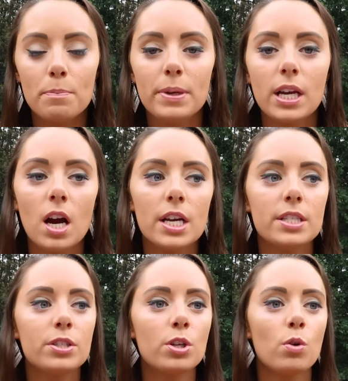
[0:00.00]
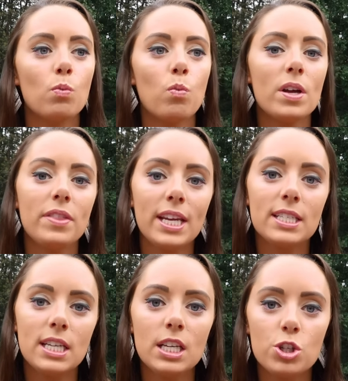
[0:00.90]
Because what they
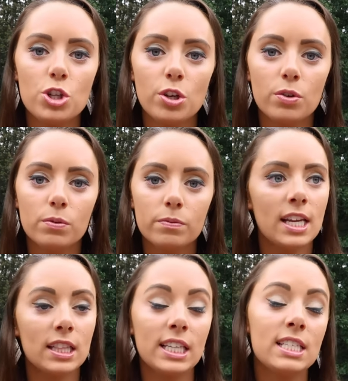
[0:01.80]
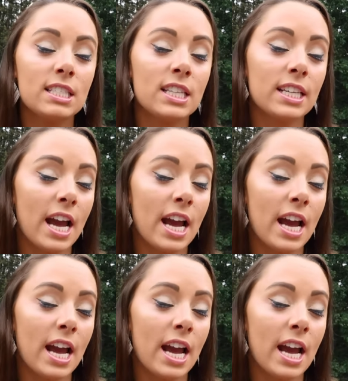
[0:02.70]
teach you, at least in the